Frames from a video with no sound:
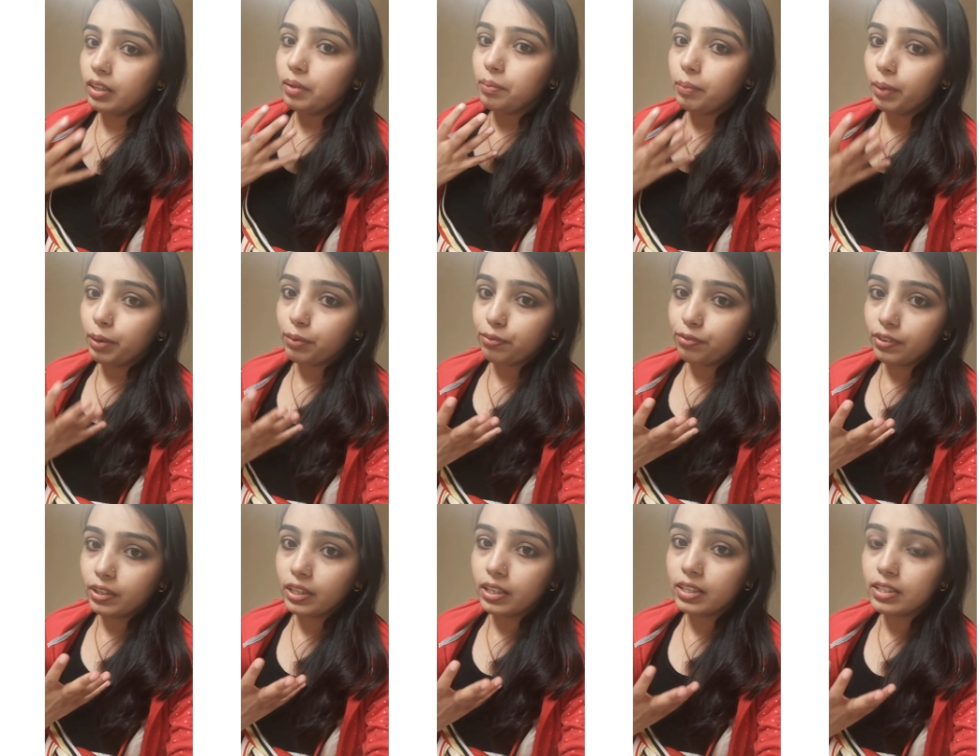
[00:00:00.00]
in my
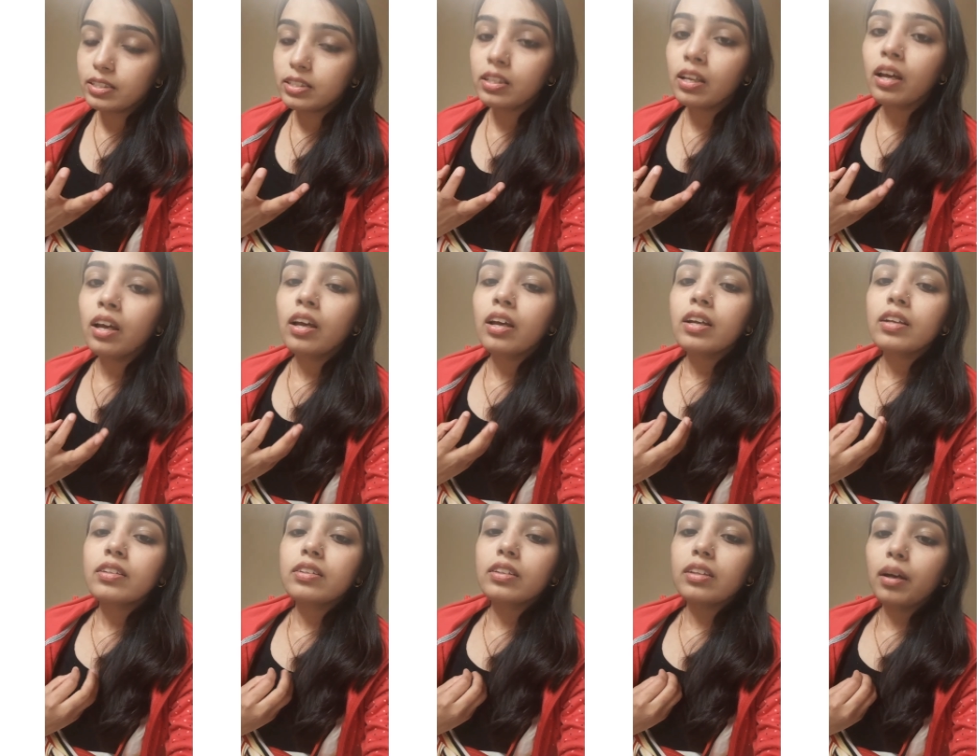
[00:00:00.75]
face,
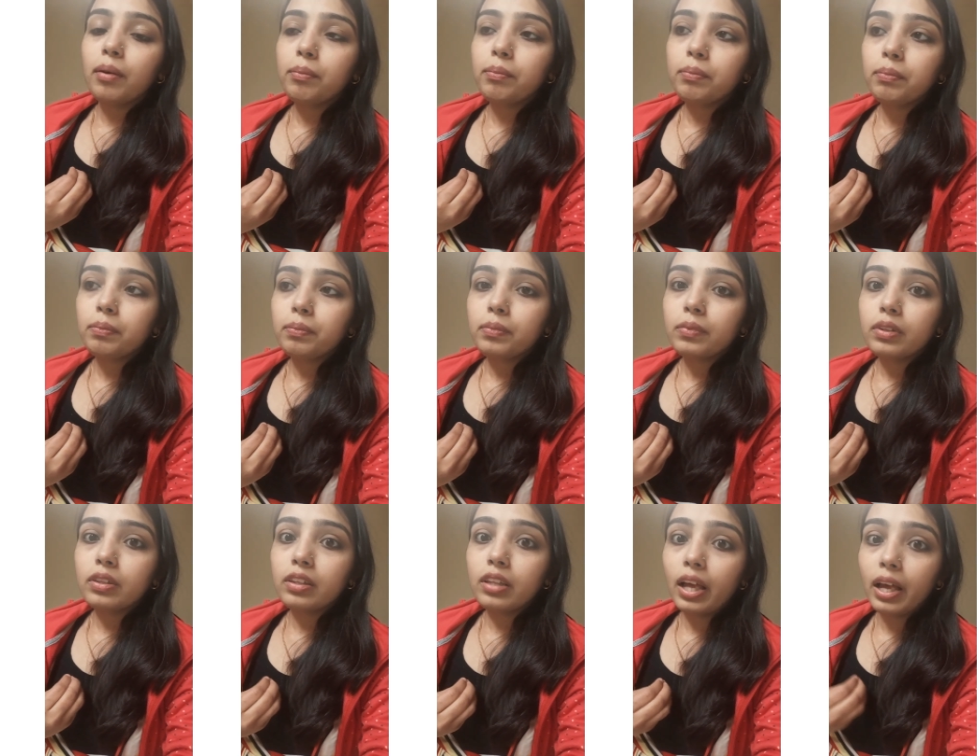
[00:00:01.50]
some
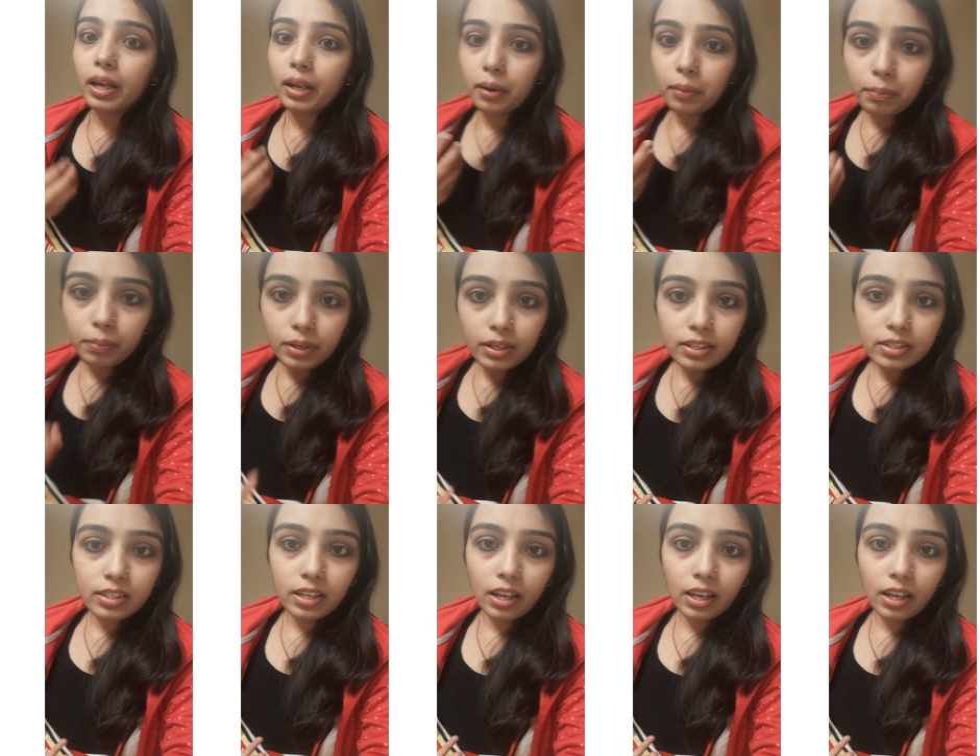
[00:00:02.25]
therapy is